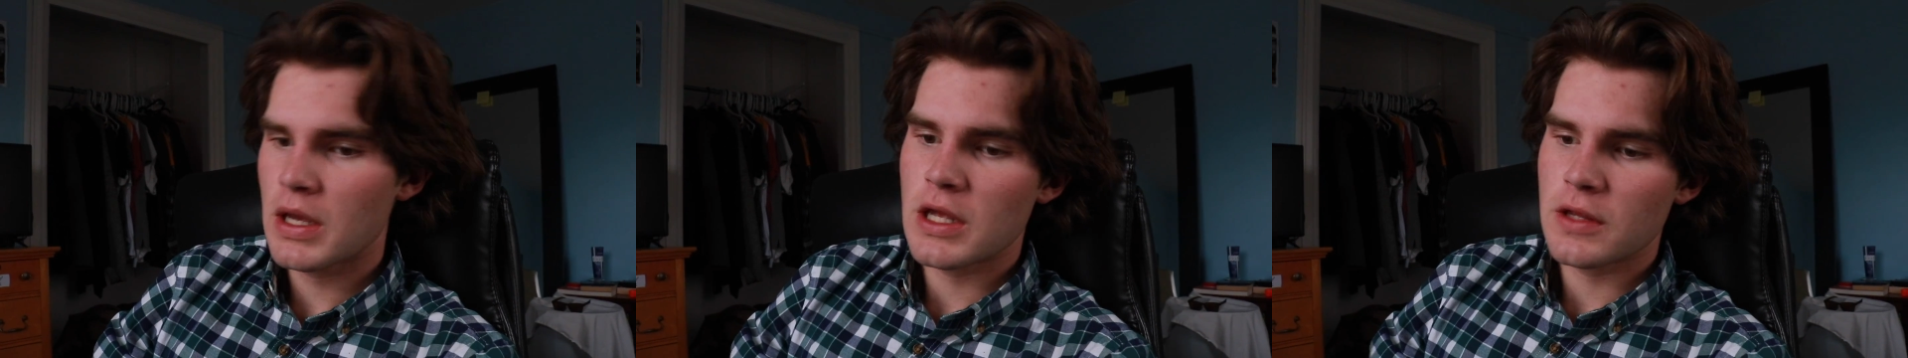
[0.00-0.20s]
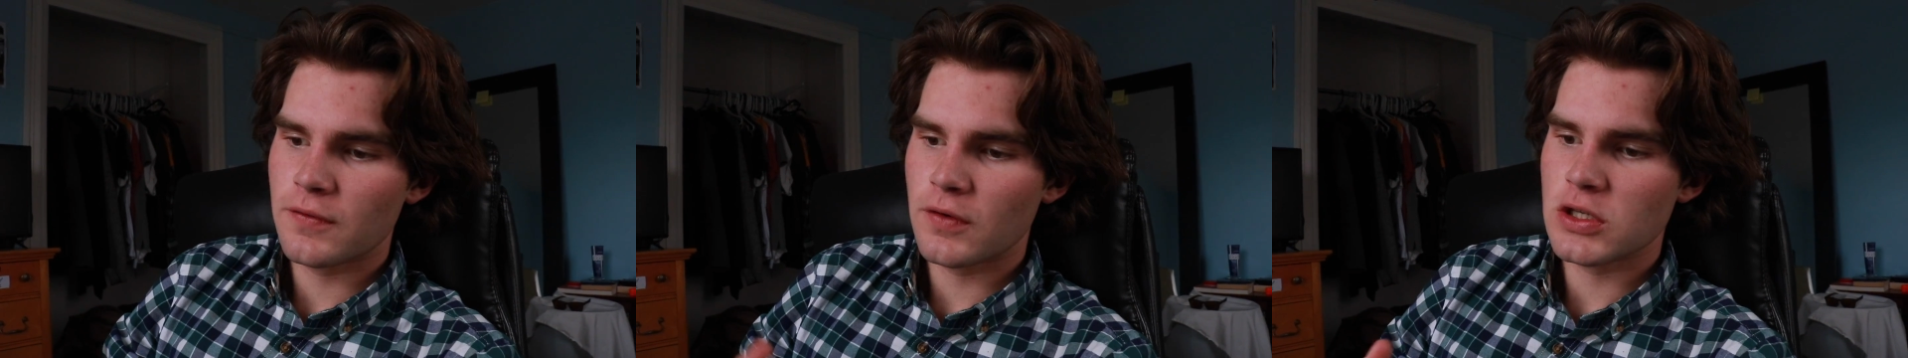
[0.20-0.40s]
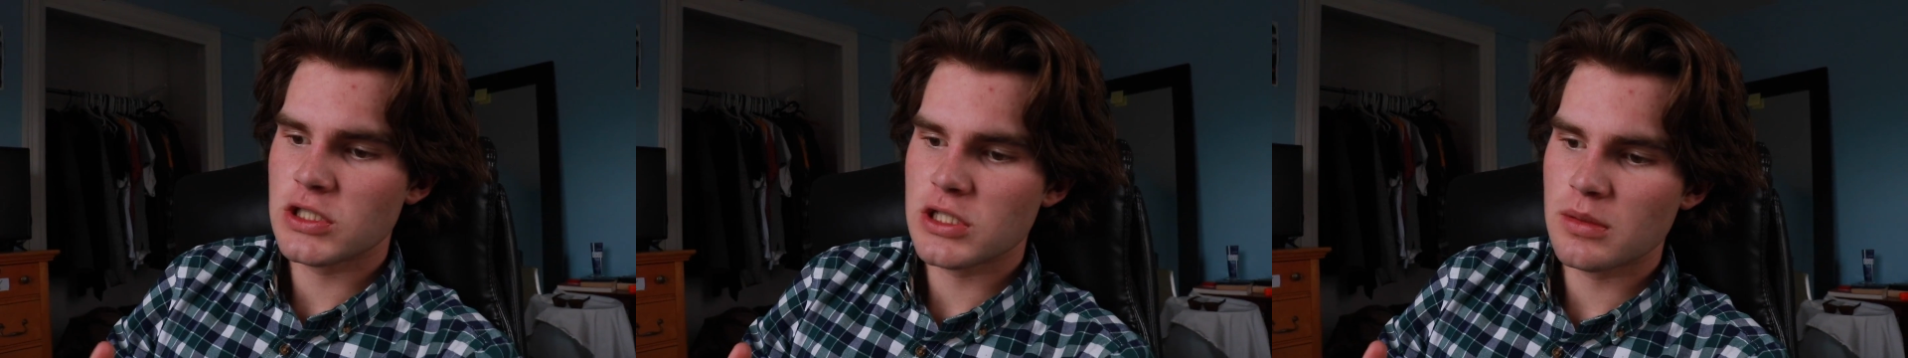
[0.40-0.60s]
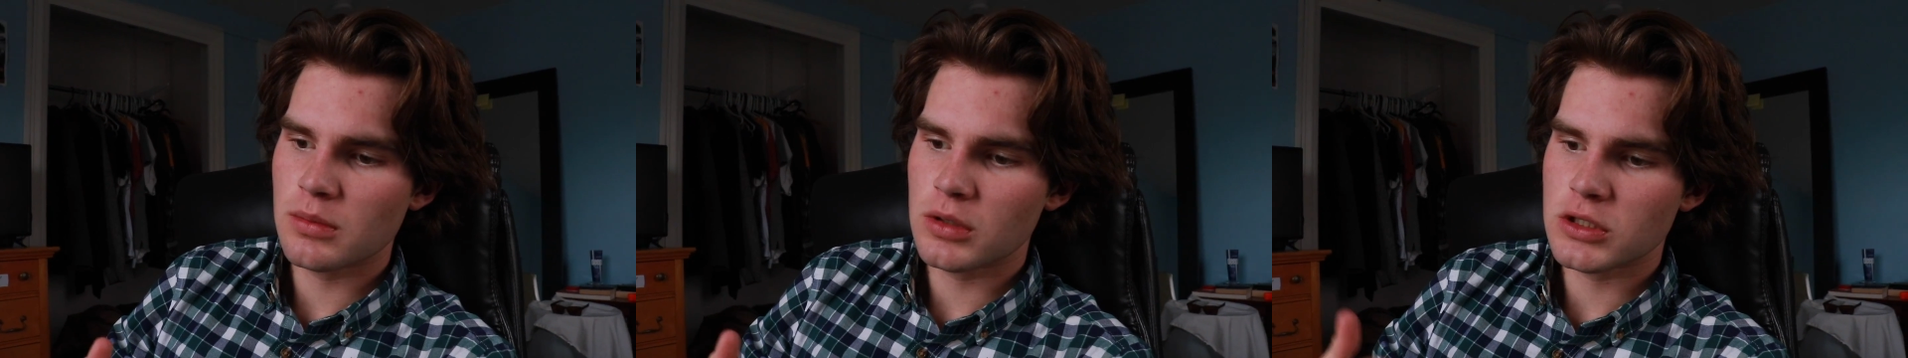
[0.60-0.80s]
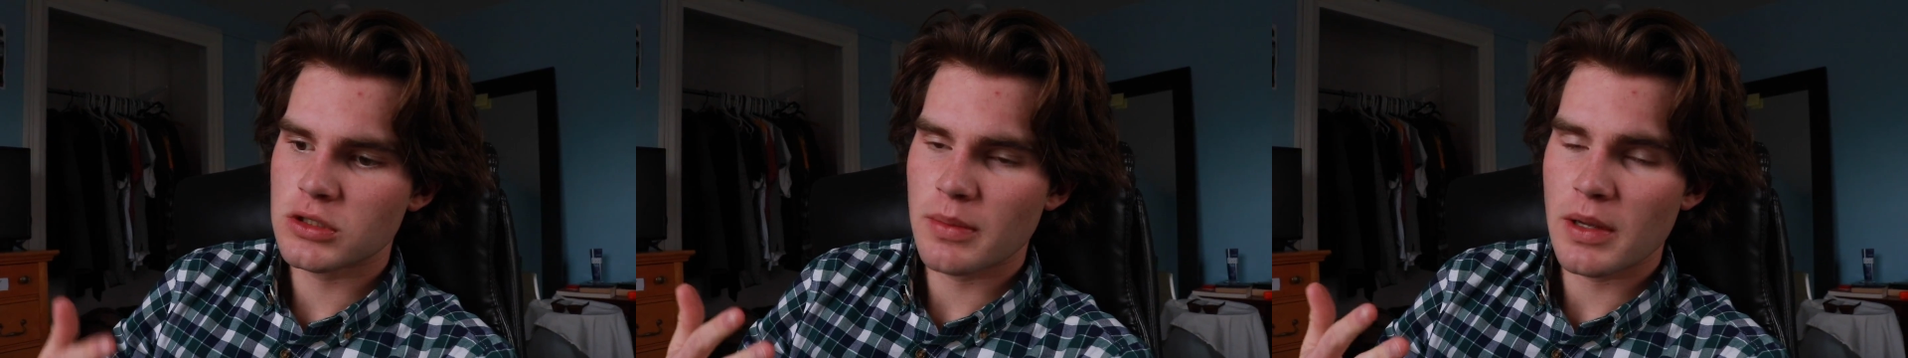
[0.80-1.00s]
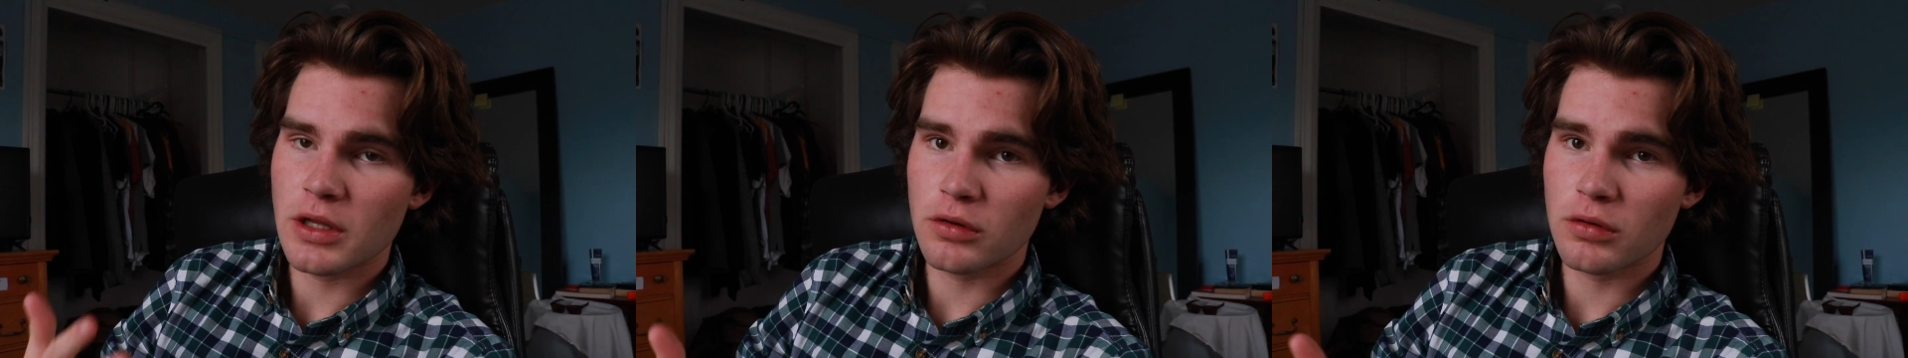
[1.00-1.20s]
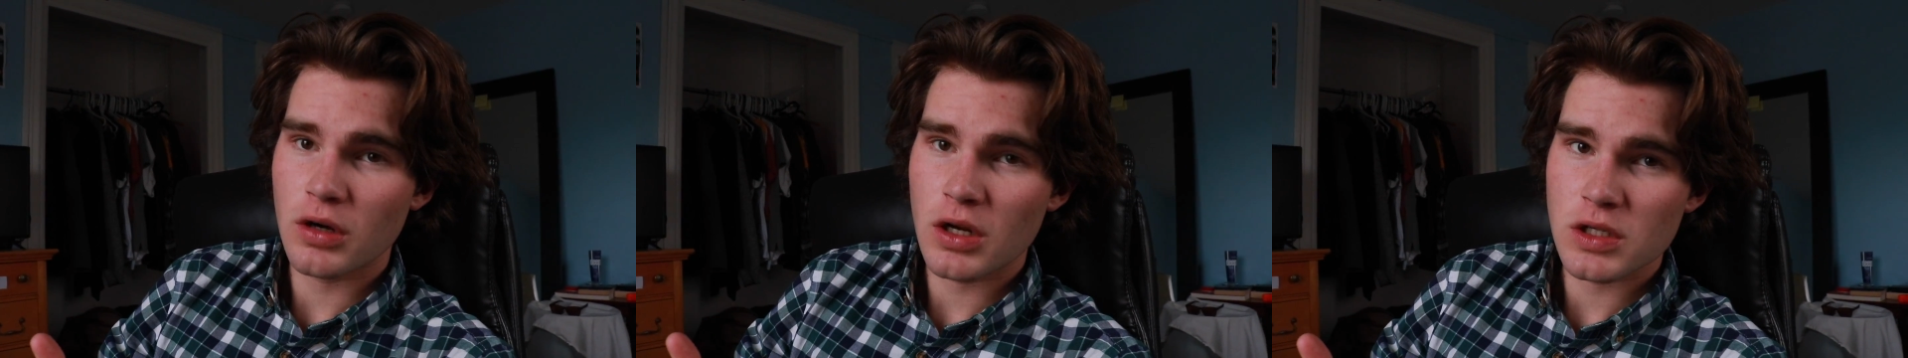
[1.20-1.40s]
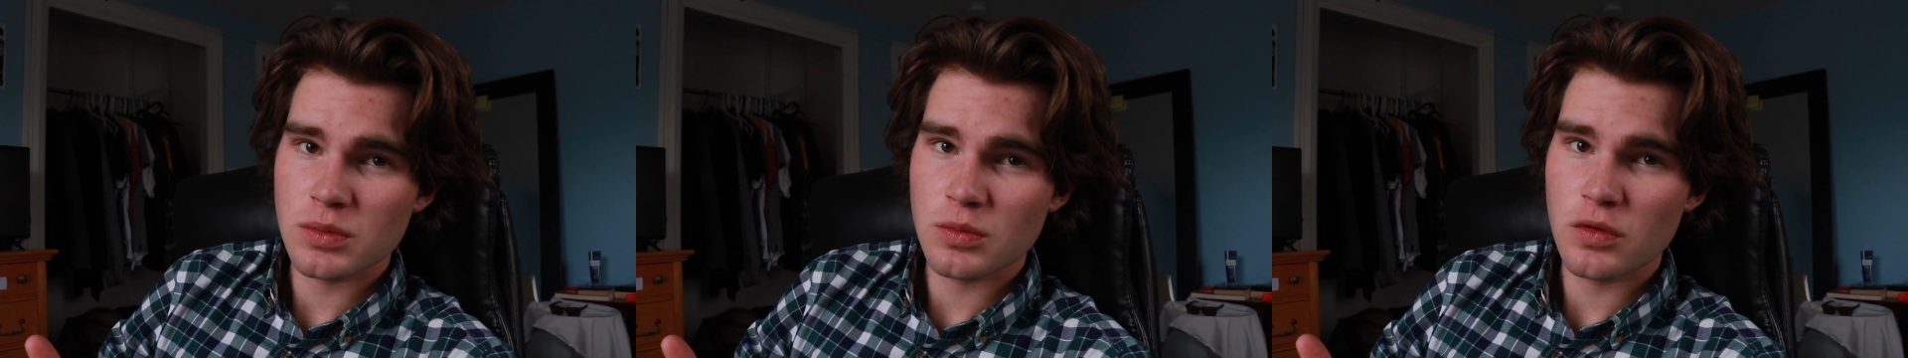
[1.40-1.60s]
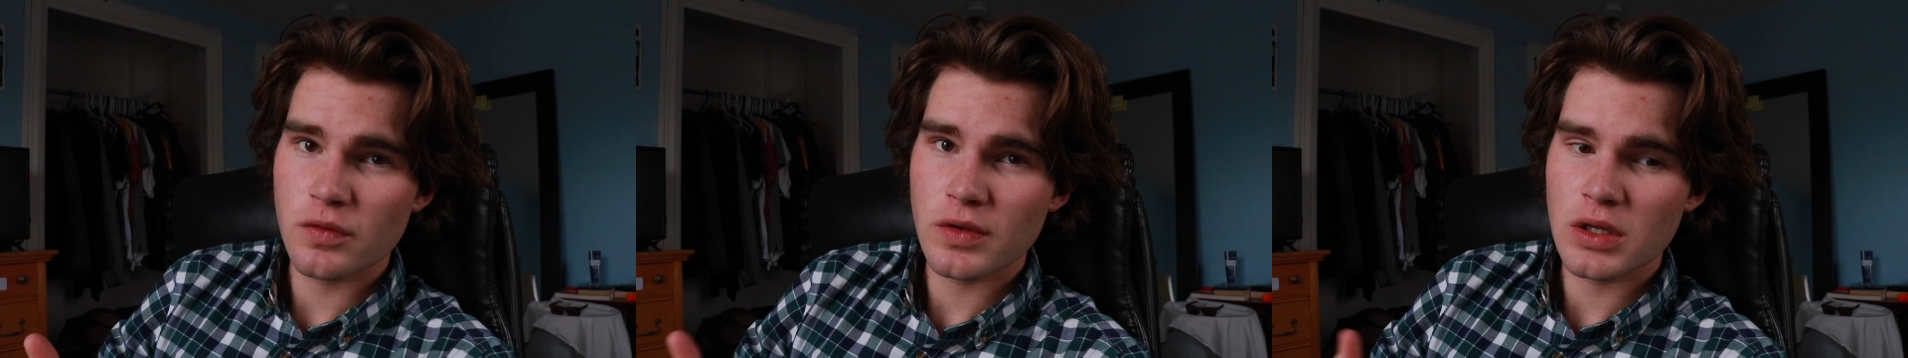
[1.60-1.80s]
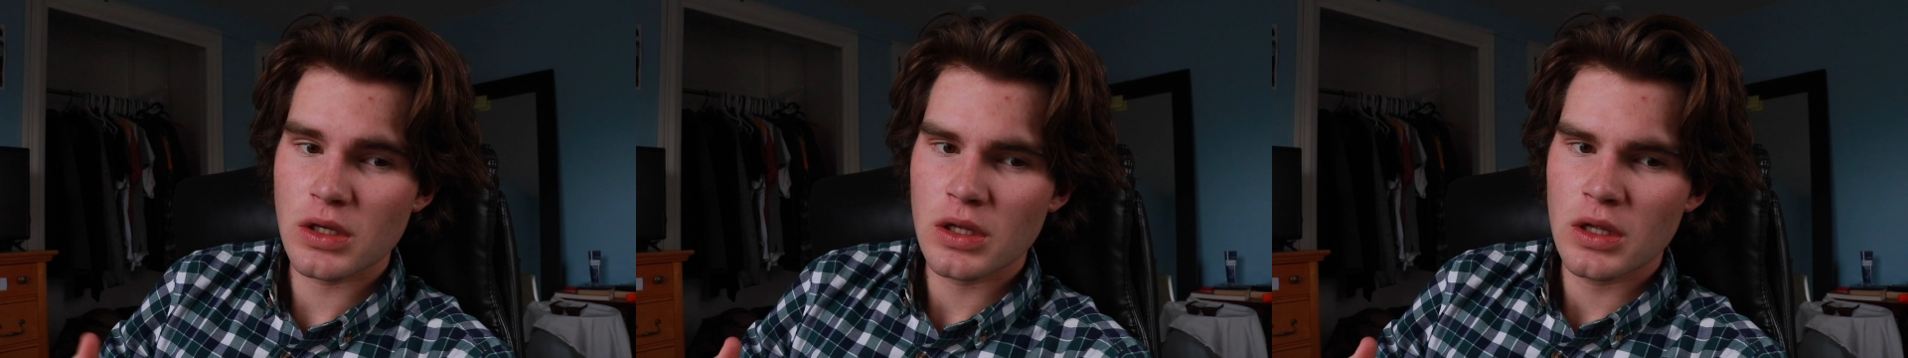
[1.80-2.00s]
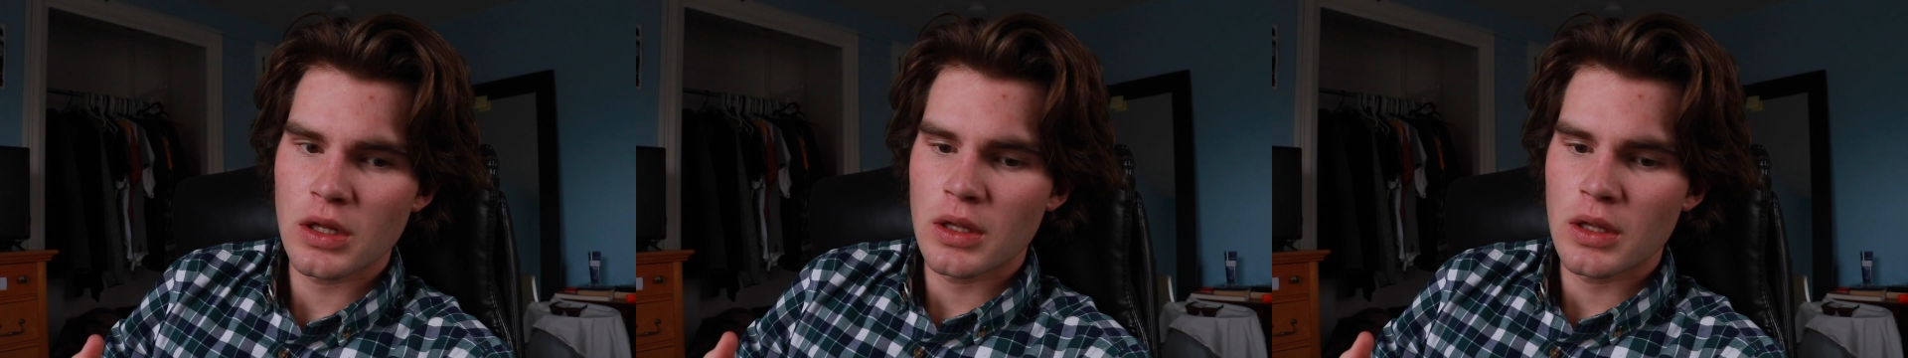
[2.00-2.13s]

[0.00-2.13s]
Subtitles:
It's very similar to my lacrosse movie,